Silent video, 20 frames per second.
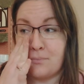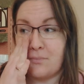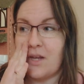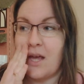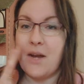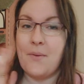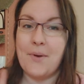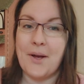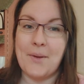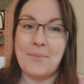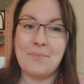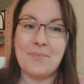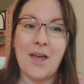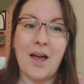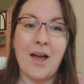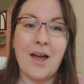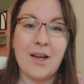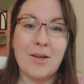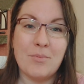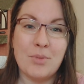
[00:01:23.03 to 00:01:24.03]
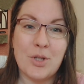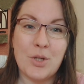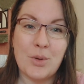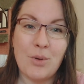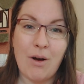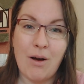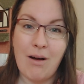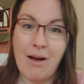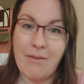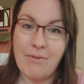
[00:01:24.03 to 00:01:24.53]
Anyway, I hope you
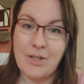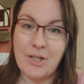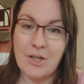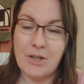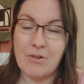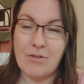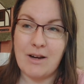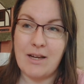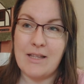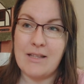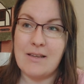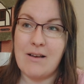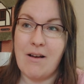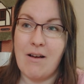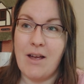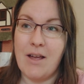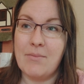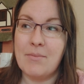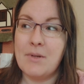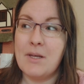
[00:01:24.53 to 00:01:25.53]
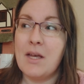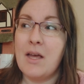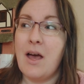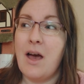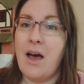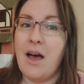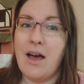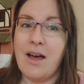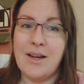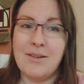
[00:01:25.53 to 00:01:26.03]
are having a great time.
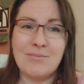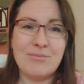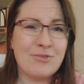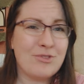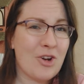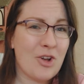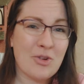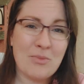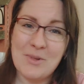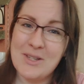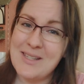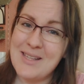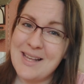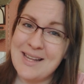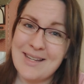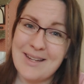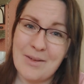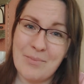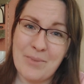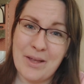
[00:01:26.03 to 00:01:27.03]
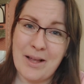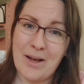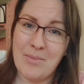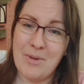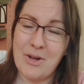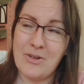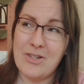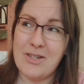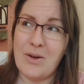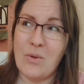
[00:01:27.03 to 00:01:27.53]
Vlogmas ended up being
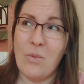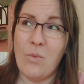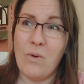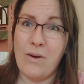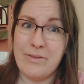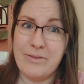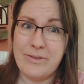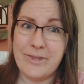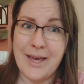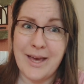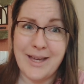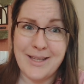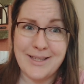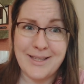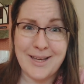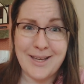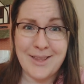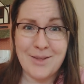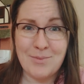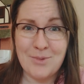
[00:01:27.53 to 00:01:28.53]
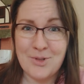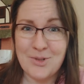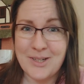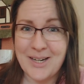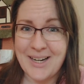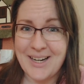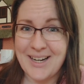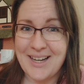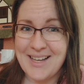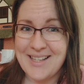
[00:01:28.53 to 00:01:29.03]
uploaded at 1:30 in the
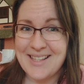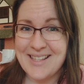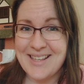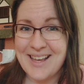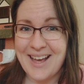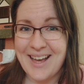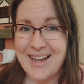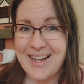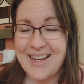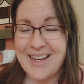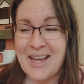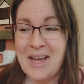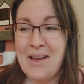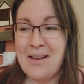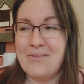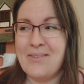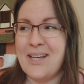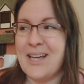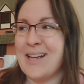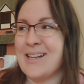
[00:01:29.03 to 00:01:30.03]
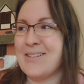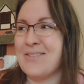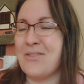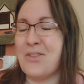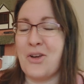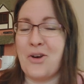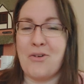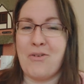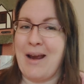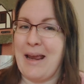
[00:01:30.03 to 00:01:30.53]
morning last night because of the
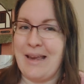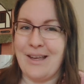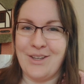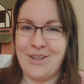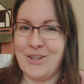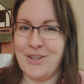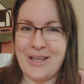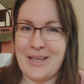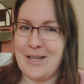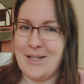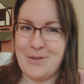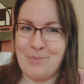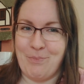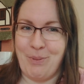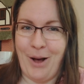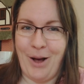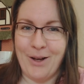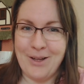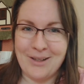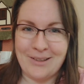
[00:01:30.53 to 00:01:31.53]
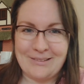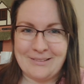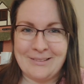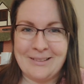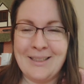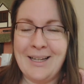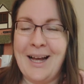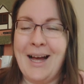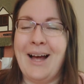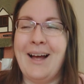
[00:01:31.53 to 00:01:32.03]
great cookie debacle,
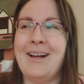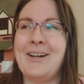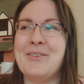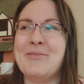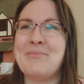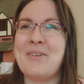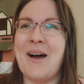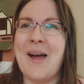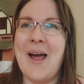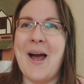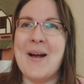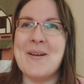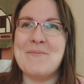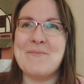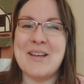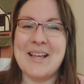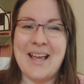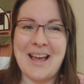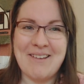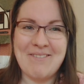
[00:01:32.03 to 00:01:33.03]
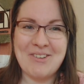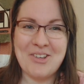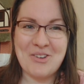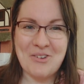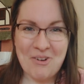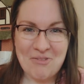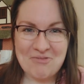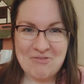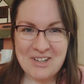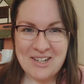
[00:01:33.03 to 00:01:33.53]
but I hope it gave you
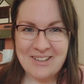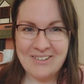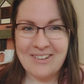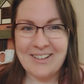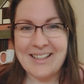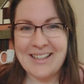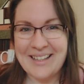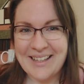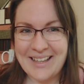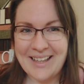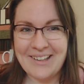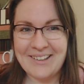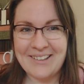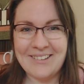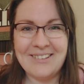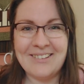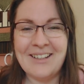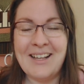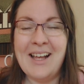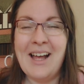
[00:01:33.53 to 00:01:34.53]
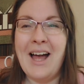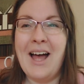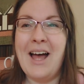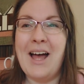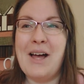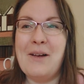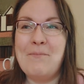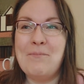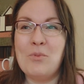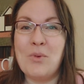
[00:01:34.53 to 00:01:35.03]
a real giggle.
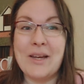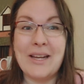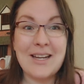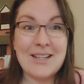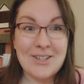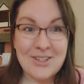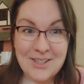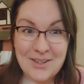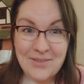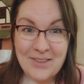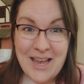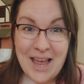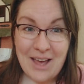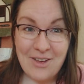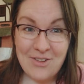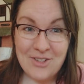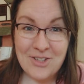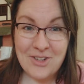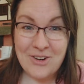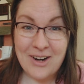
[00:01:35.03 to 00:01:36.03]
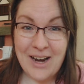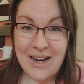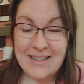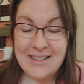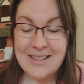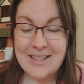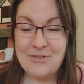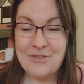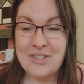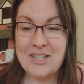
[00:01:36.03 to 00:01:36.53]
We're going to do something else
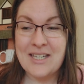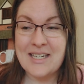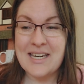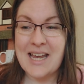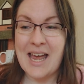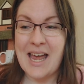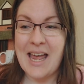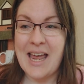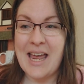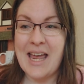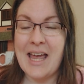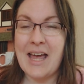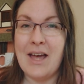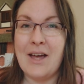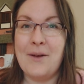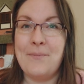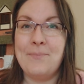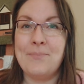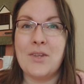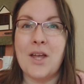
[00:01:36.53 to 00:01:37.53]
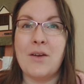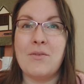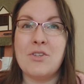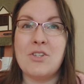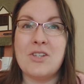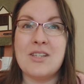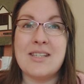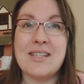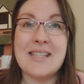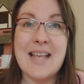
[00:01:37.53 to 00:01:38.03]
creative today. I was
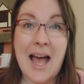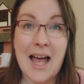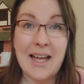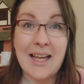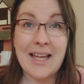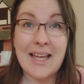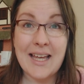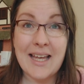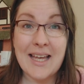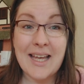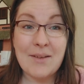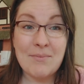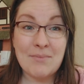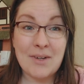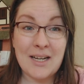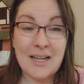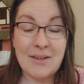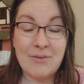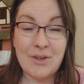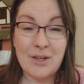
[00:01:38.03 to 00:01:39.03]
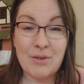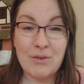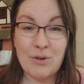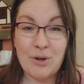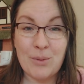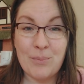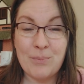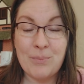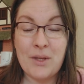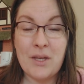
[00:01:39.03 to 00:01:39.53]
just sat here in my living
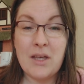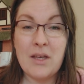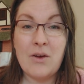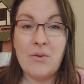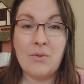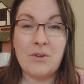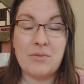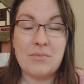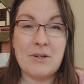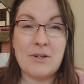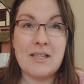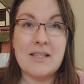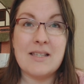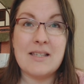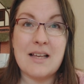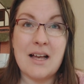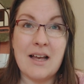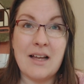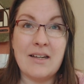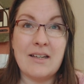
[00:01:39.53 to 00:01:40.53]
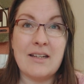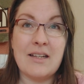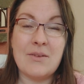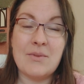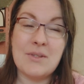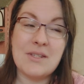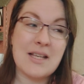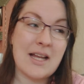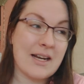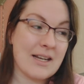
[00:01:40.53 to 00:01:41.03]
room with my son, and he
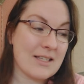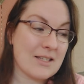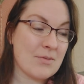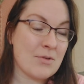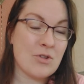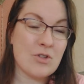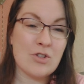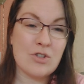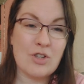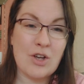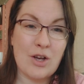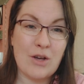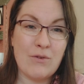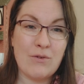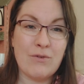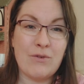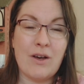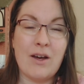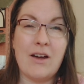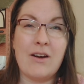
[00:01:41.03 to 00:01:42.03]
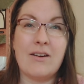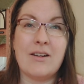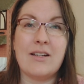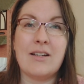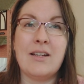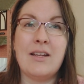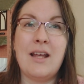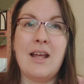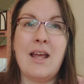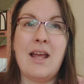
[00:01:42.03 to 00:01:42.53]
was sat next to me on the sofa,
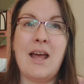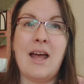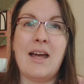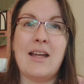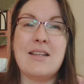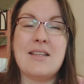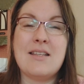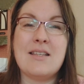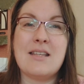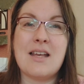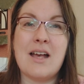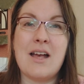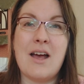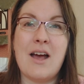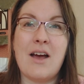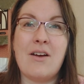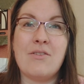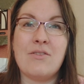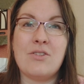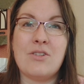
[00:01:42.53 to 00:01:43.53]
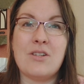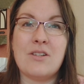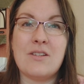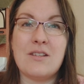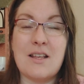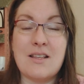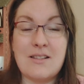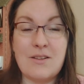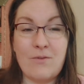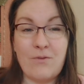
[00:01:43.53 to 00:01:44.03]
and
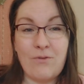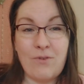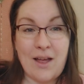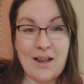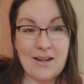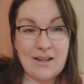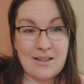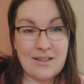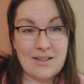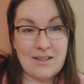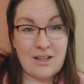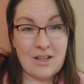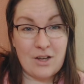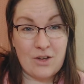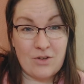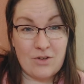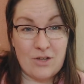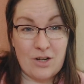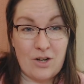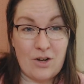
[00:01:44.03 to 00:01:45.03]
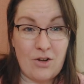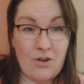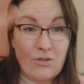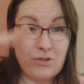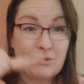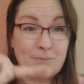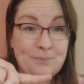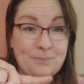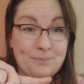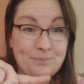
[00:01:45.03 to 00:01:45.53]
there's a fence that goes
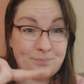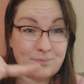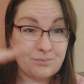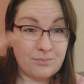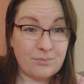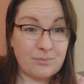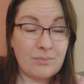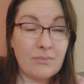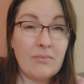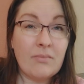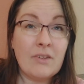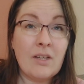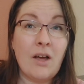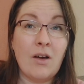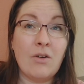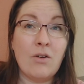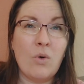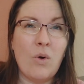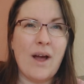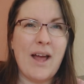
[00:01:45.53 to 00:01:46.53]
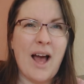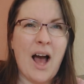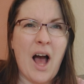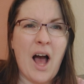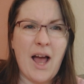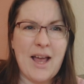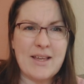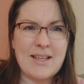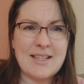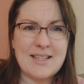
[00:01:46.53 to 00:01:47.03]
along, quite
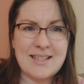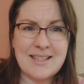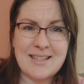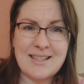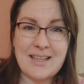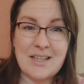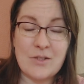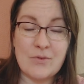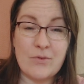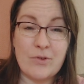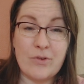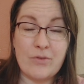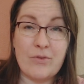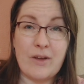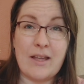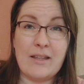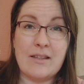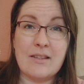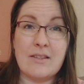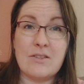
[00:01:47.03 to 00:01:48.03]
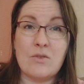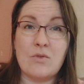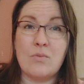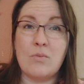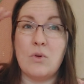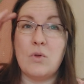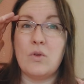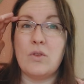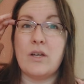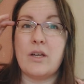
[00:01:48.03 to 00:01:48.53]
high. It's a 6-foot fence or
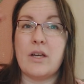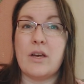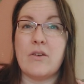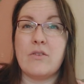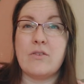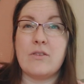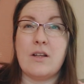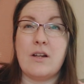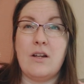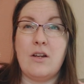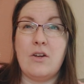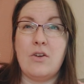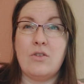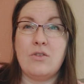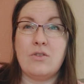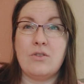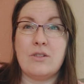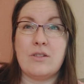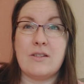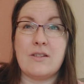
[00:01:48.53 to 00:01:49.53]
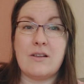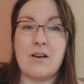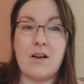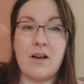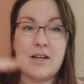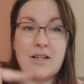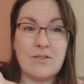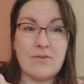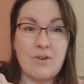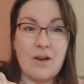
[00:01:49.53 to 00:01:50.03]
more that goes along the
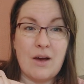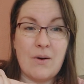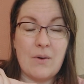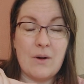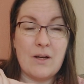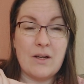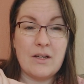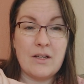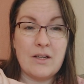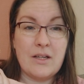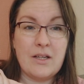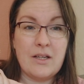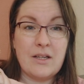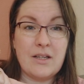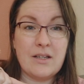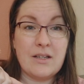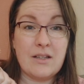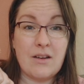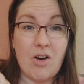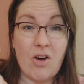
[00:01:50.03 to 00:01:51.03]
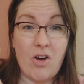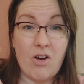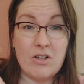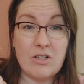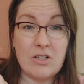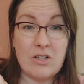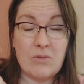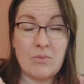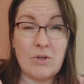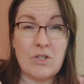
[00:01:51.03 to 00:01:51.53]
side of our
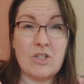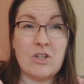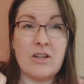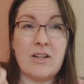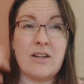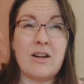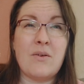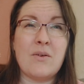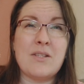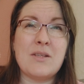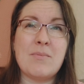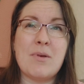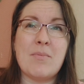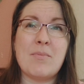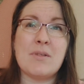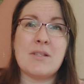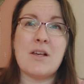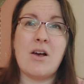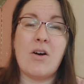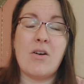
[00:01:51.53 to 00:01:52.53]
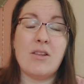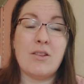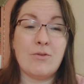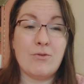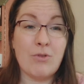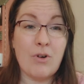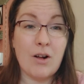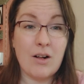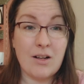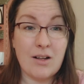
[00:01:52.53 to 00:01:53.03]
garden, which I know is a bit bizarre in the
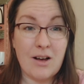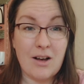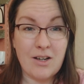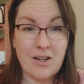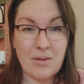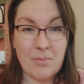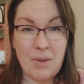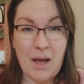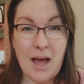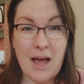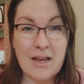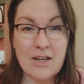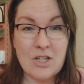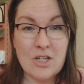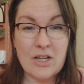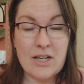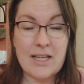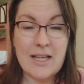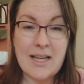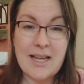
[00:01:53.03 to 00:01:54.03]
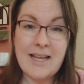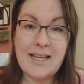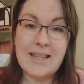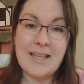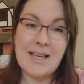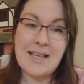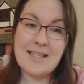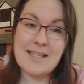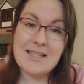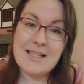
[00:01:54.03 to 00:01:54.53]
front garden, but actually
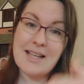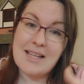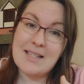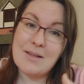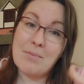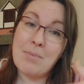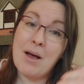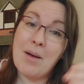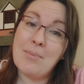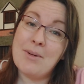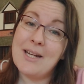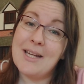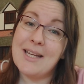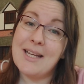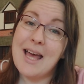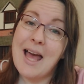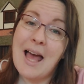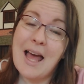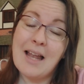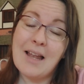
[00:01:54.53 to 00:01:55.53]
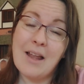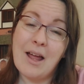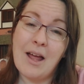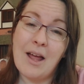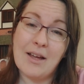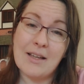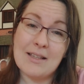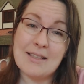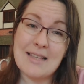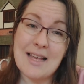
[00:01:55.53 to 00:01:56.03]
there's a public
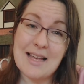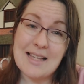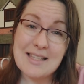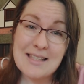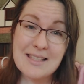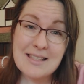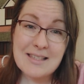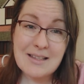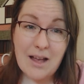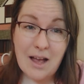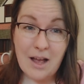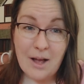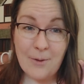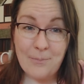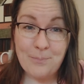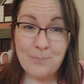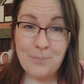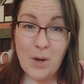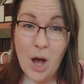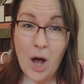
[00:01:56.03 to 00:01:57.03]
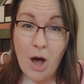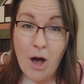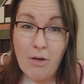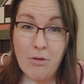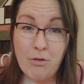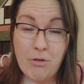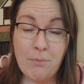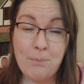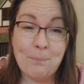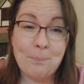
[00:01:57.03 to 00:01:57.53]
access
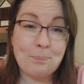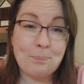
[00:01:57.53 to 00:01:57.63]
path